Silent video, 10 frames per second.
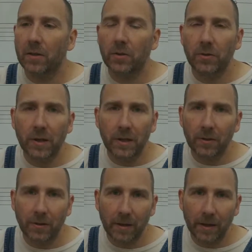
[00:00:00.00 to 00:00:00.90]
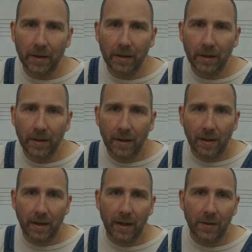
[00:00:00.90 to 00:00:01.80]
tuning ukulele,
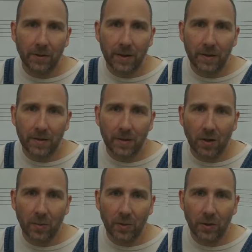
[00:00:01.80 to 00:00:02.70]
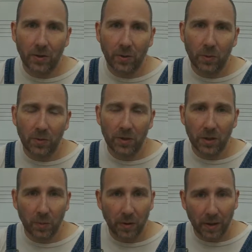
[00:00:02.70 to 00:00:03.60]
and you'll get someone who will
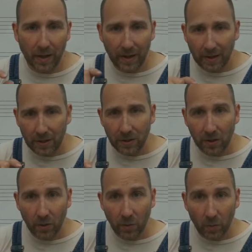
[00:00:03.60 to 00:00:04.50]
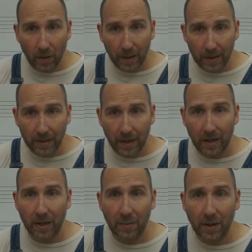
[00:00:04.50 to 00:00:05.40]
just play each note one at a
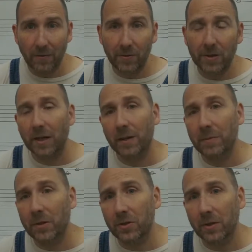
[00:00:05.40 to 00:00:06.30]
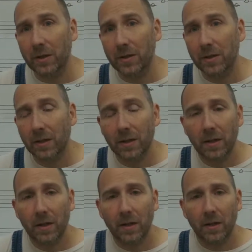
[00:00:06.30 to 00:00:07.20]
time and give you time to tune it.
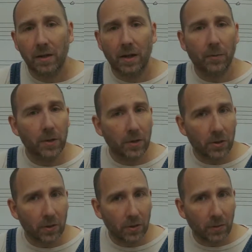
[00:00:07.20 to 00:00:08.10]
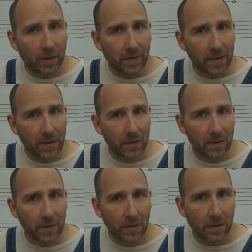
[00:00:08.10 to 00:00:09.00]
Now, when you tune one of these notes,
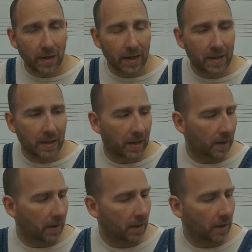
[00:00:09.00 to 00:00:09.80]
it's a good idea